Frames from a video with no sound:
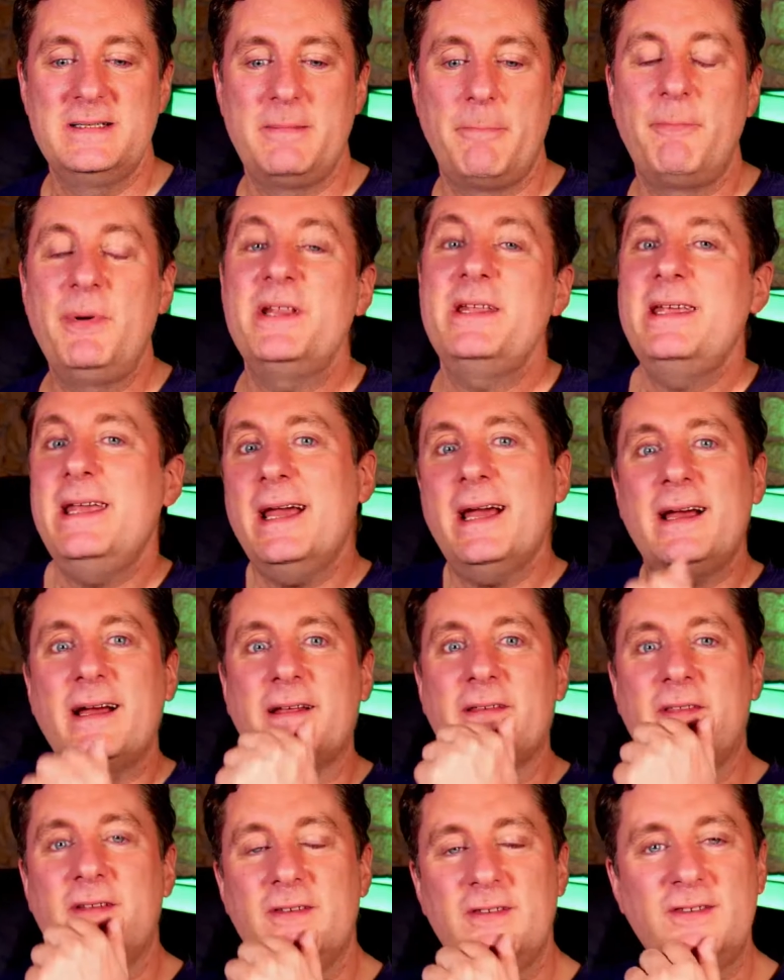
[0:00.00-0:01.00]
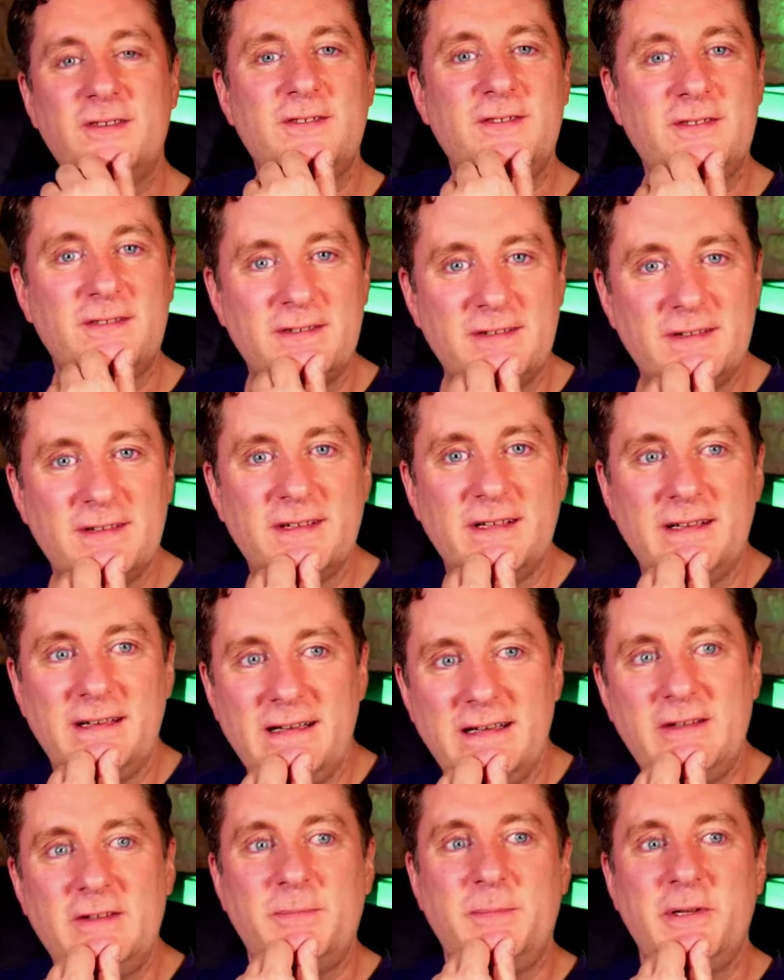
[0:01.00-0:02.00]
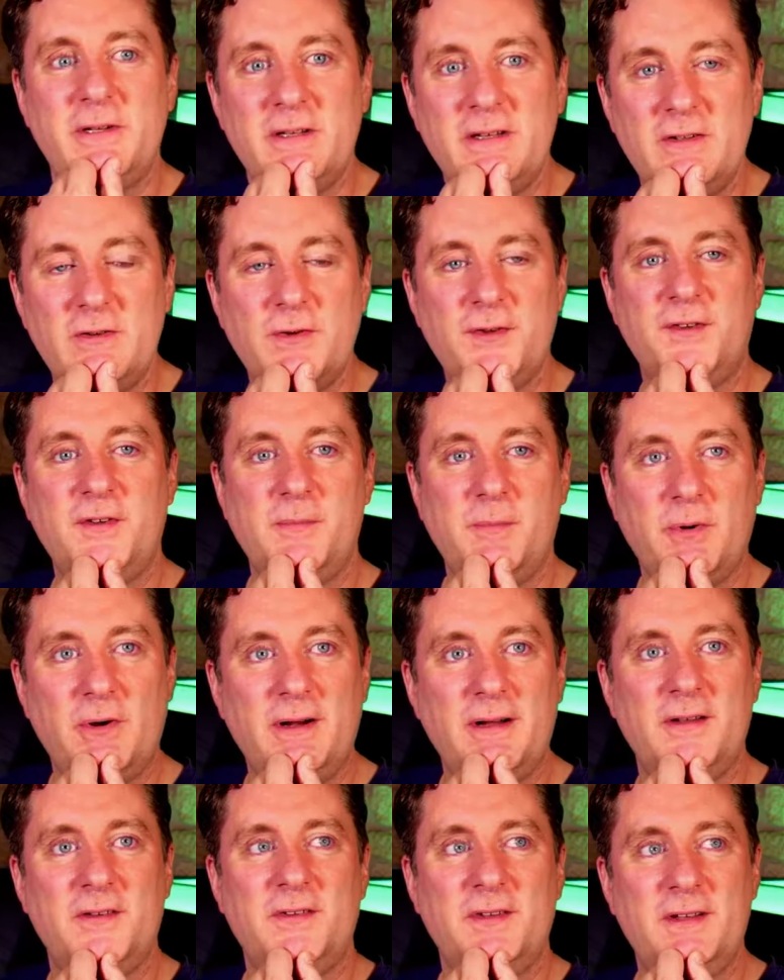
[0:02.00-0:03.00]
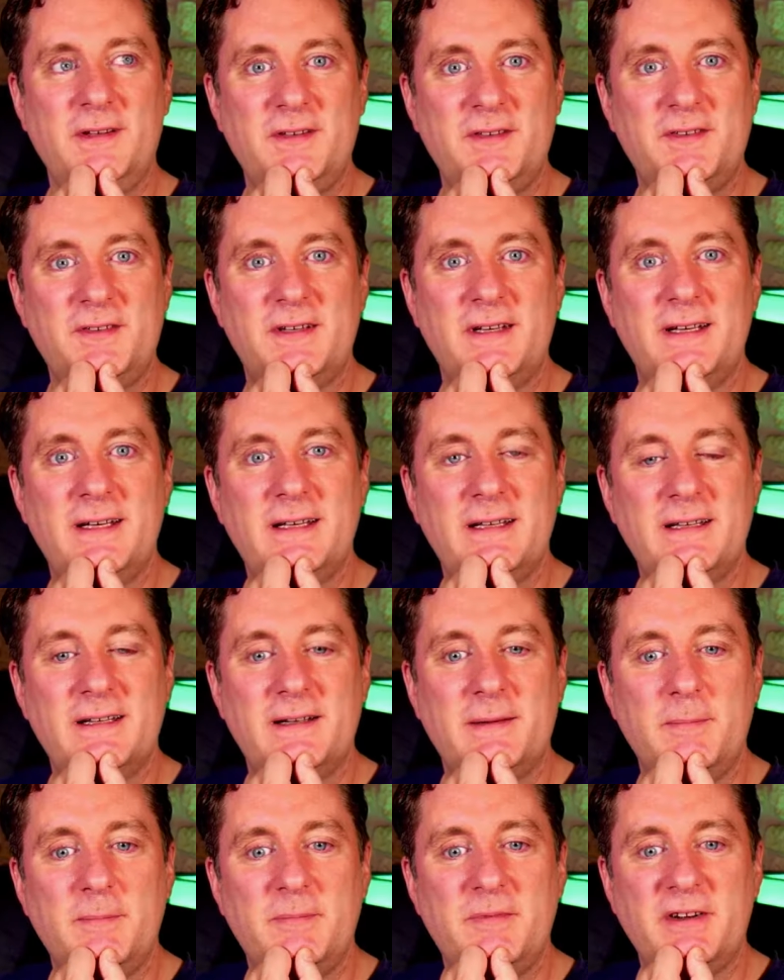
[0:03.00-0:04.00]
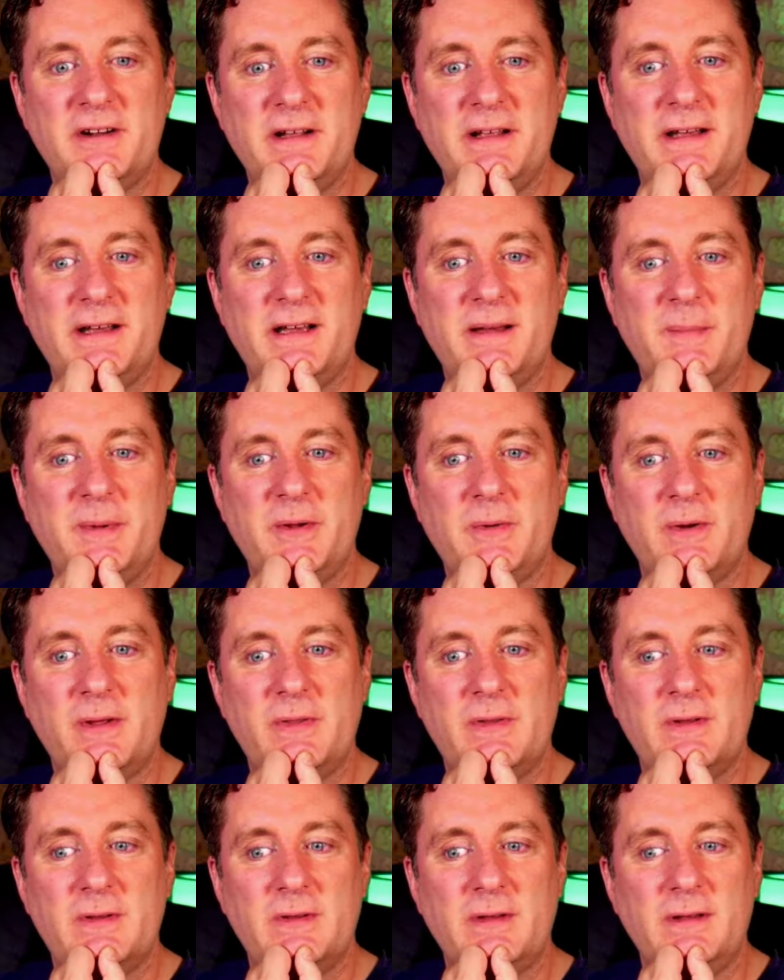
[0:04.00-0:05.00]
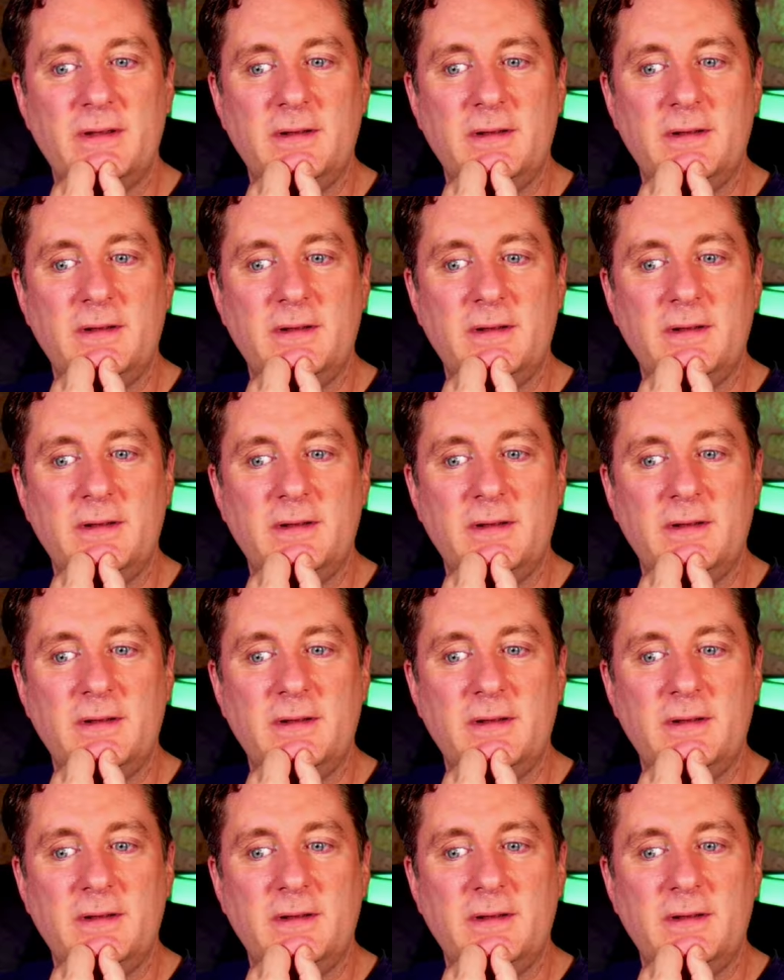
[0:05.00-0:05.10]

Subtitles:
But yeah, it's been an interesting process, and I'm very happy with it.